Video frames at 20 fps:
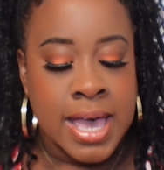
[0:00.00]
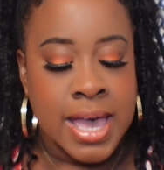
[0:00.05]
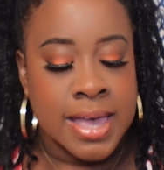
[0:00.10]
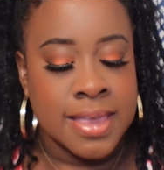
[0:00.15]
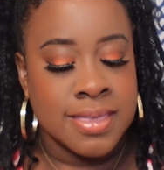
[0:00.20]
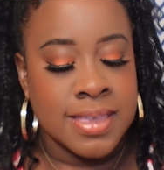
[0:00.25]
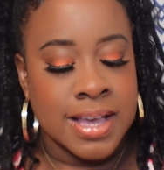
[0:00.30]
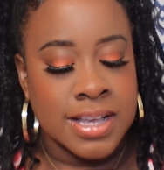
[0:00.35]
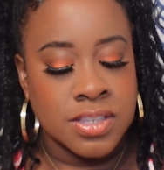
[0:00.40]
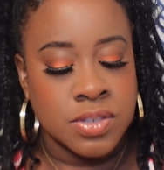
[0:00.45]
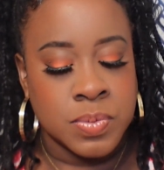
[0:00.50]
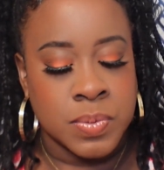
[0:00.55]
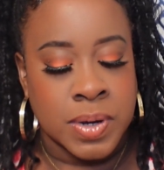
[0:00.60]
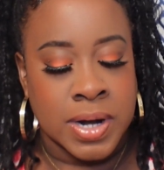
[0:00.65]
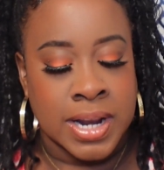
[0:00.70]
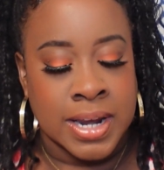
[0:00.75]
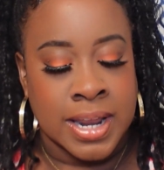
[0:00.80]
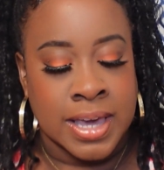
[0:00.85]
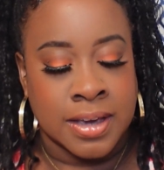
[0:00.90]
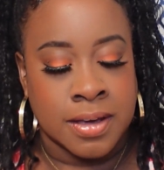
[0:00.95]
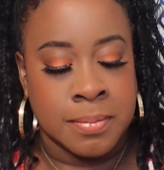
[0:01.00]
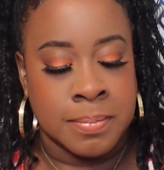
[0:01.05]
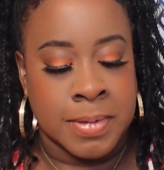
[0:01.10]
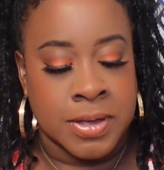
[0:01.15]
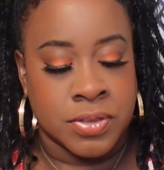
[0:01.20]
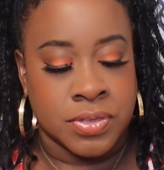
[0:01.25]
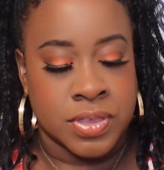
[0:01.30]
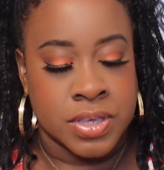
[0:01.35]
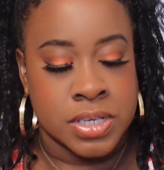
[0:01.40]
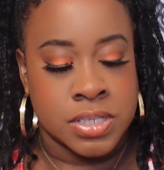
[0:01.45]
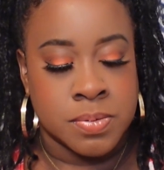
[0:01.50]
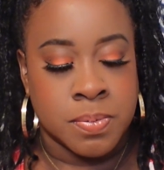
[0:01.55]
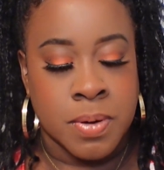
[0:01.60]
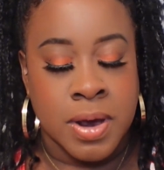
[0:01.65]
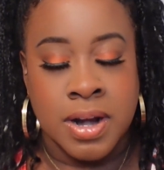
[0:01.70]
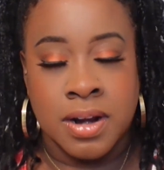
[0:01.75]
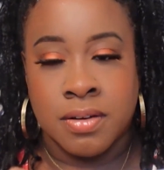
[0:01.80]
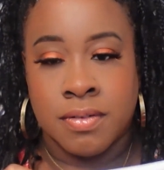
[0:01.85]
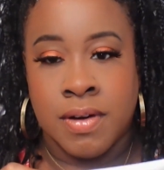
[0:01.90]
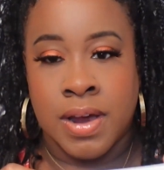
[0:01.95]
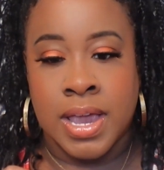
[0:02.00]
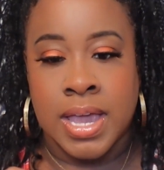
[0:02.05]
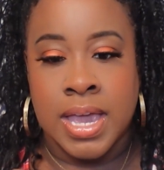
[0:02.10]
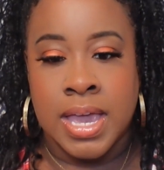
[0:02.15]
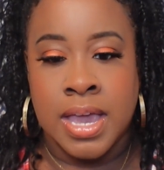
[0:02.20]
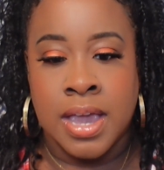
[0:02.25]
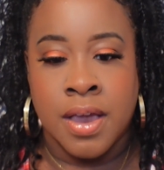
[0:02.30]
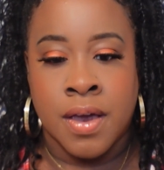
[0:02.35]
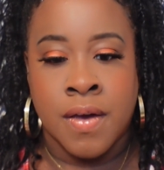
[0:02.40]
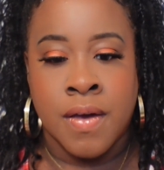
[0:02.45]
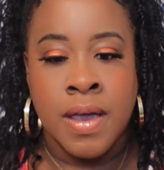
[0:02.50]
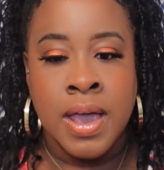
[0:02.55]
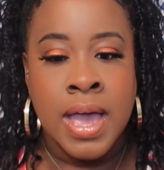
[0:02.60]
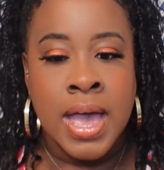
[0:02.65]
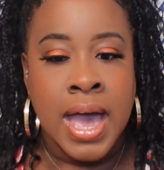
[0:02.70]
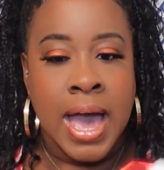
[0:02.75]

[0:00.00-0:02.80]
And that's what I like about this product right here.